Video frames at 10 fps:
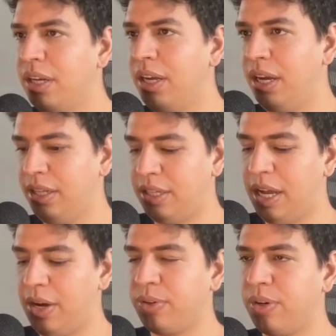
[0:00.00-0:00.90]
and
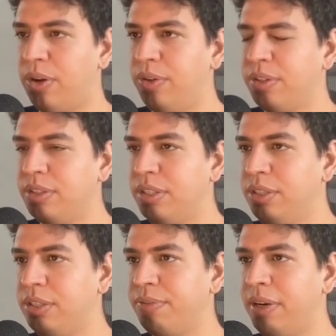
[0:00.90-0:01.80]
I'll call the
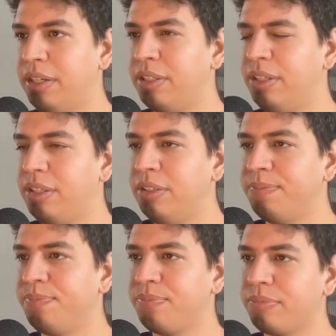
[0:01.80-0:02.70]
use effect here.
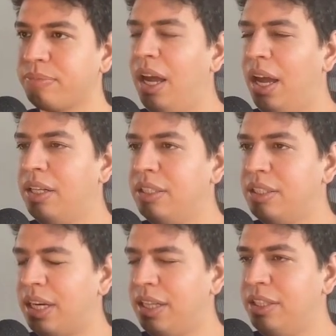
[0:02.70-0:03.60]
And
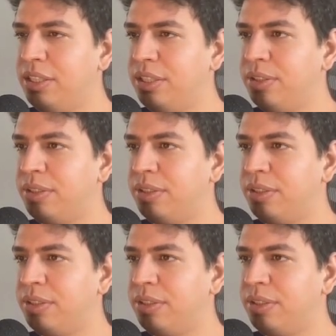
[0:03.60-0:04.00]
inside this use